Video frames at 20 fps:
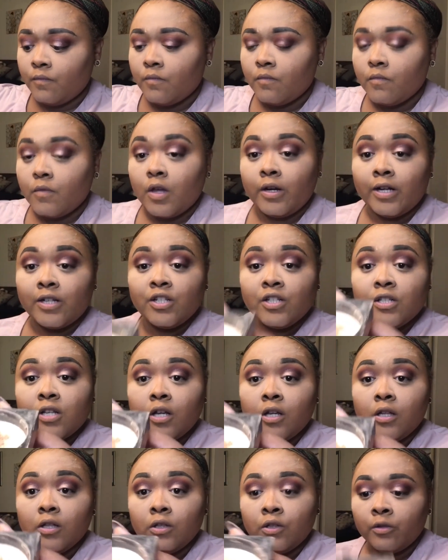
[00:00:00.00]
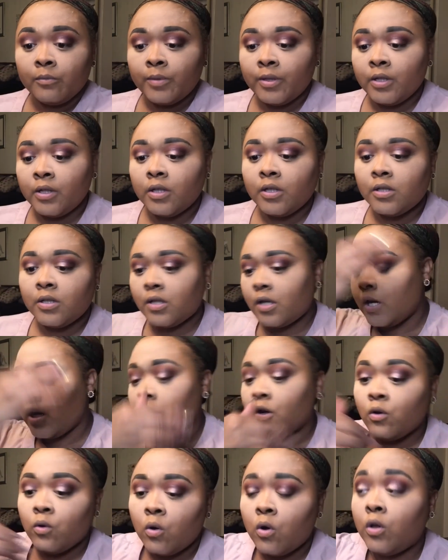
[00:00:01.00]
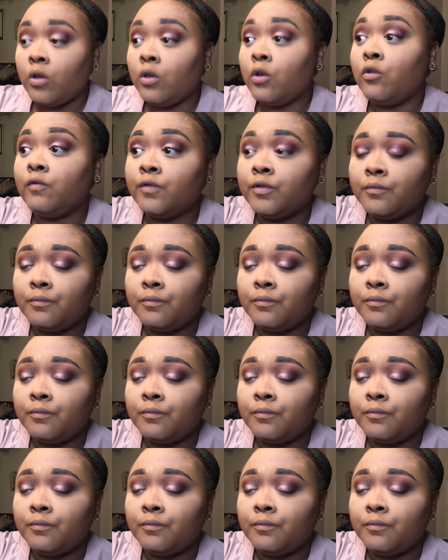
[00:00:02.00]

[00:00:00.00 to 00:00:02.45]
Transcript: And I just take a little bit of this and I go all over.